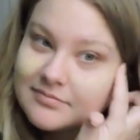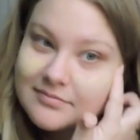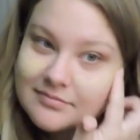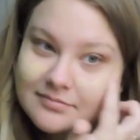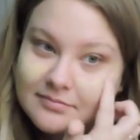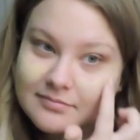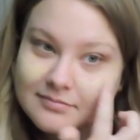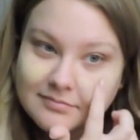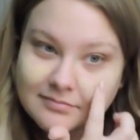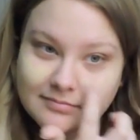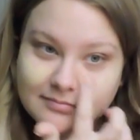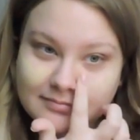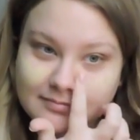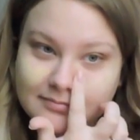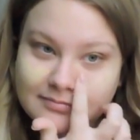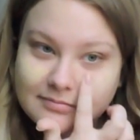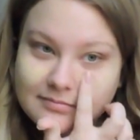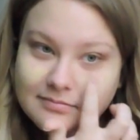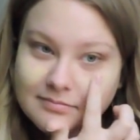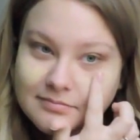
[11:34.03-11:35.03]

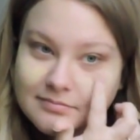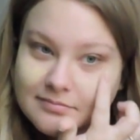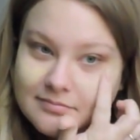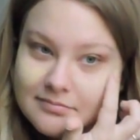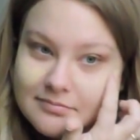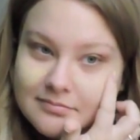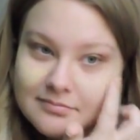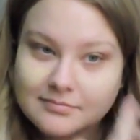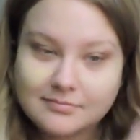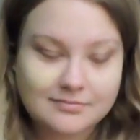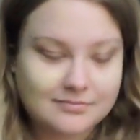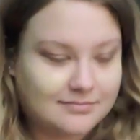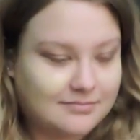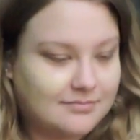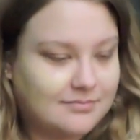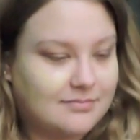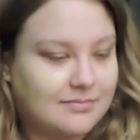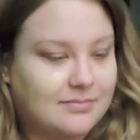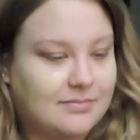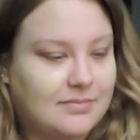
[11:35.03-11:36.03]

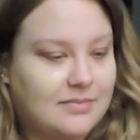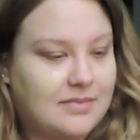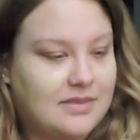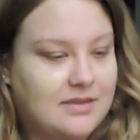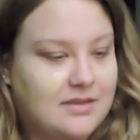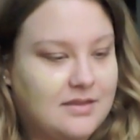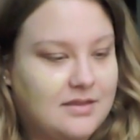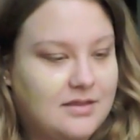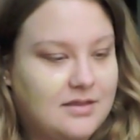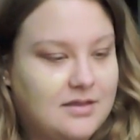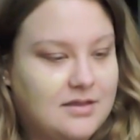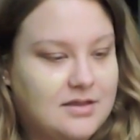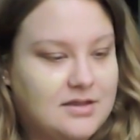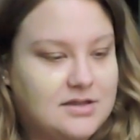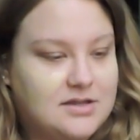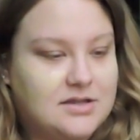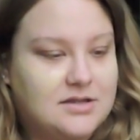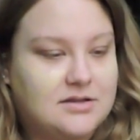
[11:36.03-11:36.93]
No one is speaking in this clip.